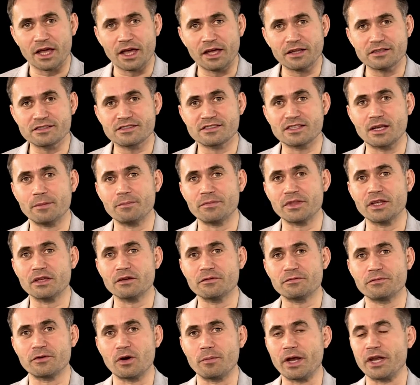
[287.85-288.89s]
It's something
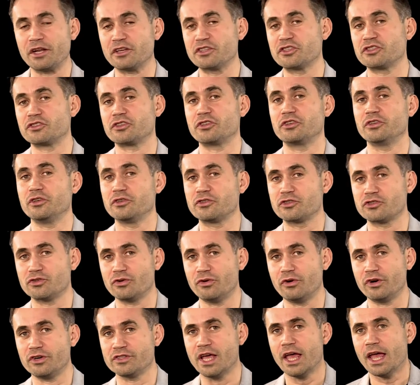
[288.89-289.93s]
from an external
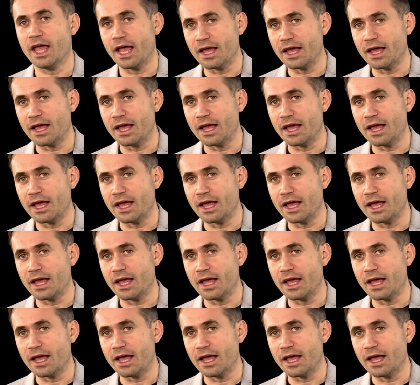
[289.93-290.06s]
source.